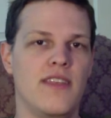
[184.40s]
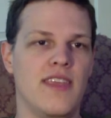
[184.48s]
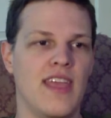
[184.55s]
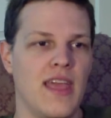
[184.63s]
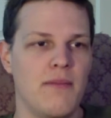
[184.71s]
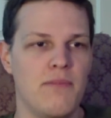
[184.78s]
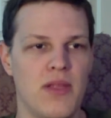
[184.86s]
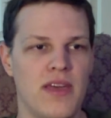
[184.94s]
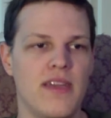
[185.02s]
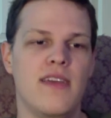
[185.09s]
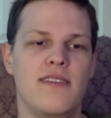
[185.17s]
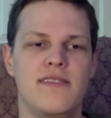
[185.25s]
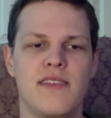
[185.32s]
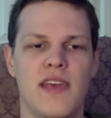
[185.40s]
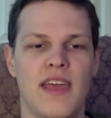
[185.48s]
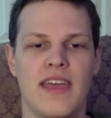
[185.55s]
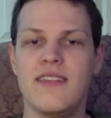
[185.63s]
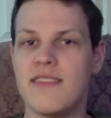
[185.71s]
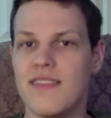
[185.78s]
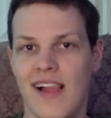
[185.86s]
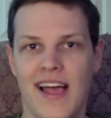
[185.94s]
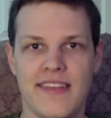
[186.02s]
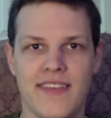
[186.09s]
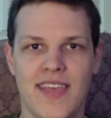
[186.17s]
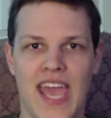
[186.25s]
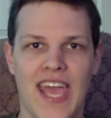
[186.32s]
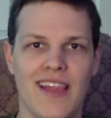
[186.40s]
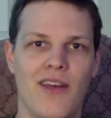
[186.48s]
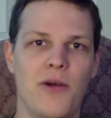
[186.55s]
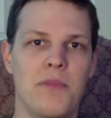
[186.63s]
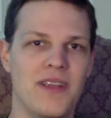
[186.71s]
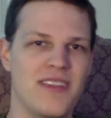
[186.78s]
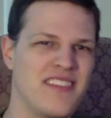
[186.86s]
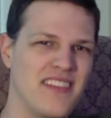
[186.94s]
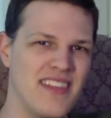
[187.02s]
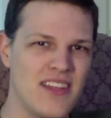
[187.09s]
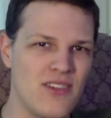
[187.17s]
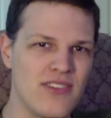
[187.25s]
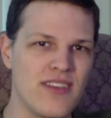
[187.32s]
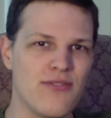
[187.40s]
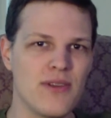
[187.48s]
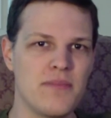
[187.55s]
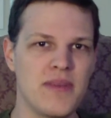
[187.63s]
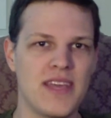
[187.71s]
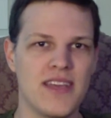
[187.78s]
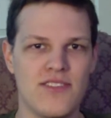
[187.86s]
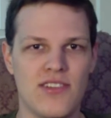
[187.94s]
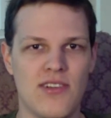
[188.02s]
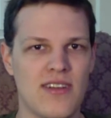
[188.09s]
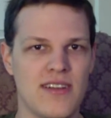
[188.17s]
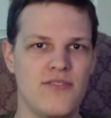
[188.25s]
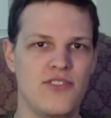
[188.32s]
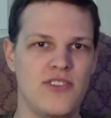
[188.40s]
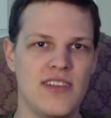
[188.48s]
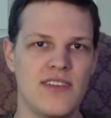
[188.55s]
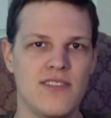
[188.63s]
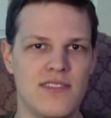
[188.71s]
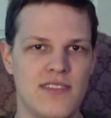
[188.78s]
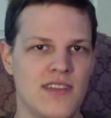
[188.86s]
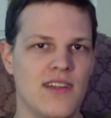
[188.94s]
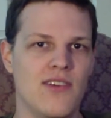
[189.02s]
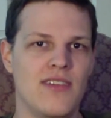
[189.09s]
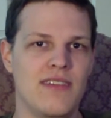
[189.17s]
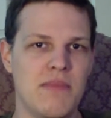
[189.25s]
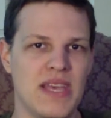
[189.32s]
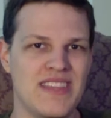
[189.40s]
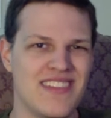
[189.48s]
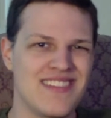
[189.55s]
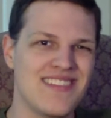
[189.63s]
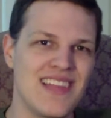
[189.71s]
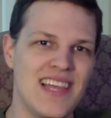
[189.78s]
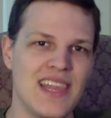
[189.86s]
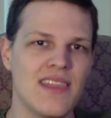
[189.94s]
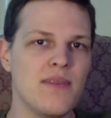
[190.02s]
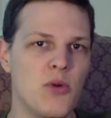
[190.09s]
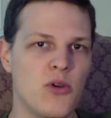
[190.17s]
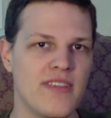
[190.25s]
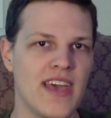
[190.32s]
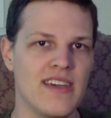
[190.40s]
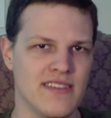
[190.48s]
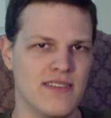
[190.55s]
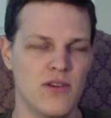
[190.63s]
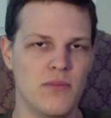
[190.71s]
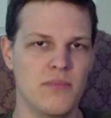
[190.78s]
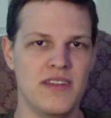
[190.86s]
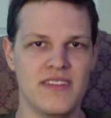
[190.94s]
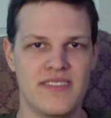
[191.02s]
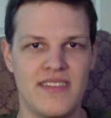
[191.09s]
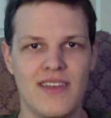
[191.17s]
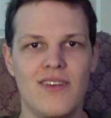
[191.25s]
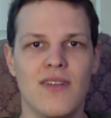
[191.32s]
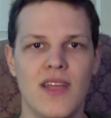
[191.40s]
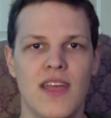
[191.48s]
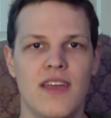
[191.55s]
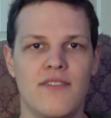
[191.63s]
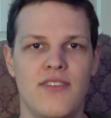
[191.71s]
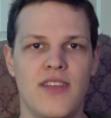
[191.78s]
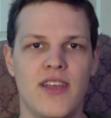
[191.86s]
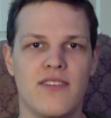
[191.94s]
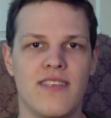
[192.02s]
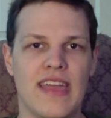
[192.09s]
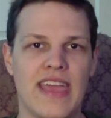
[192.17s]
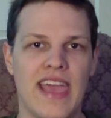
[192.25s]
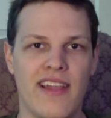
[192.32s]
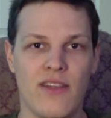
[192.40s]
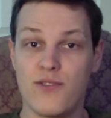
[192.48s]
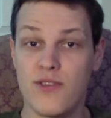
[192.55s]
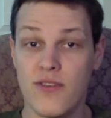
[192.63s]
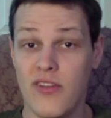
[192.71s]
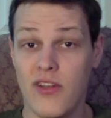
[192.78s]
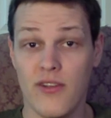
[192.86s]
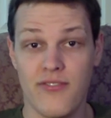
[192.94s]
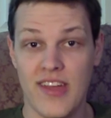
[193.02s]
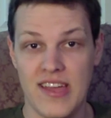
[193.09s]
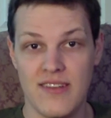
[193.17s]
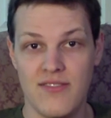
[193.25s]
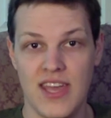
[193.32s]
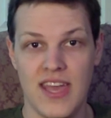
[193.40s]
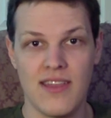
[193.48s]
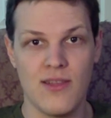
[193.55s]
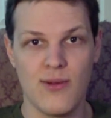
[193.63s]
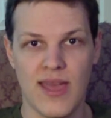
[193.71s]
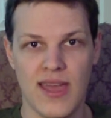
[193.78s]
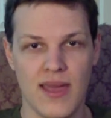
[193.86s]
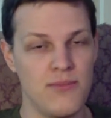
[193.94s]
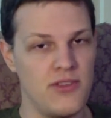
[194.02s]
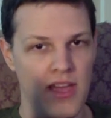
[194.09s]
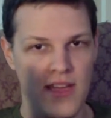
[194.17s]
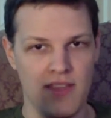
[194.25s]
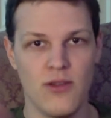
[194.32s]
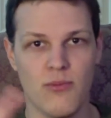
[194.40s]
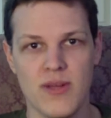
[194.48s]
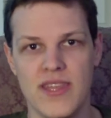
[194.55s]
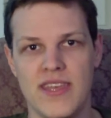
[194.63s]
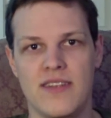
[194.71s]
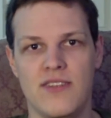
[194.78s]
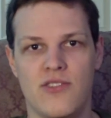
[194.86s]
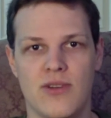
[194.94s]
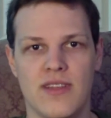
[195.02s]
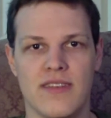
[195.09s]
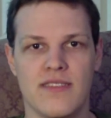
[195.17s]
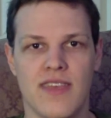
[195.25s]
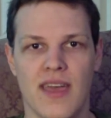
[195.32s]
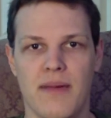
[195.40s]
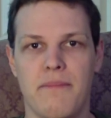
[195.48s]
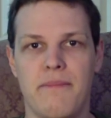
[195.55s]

The gameplay is classic Halo, but it's a little different because you don't have shields. You know, it makes it slightly more tactical, but it still feels like Halo. So if you're a fan of the Halo games, you'll really enjoy this game.